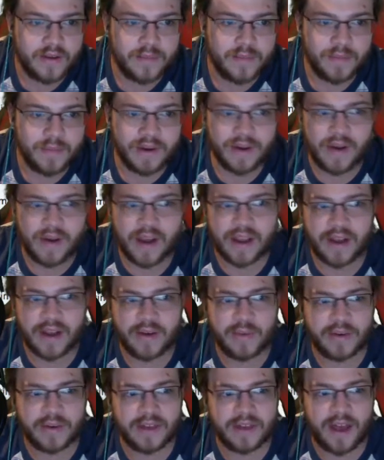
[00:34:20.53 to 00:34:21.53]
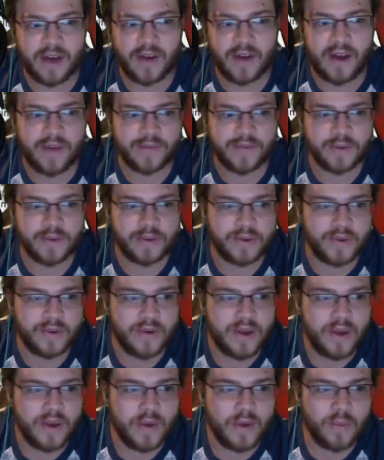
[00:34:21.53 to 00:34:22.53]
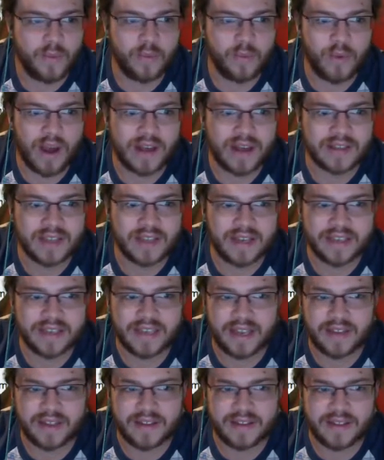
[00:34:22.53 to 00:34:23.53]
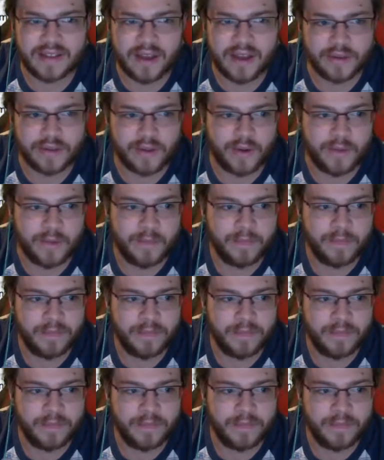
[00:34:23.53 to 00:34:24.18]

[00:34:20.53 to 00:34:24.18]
But I kind of want to out After You. Would Rock Slide take this out, though?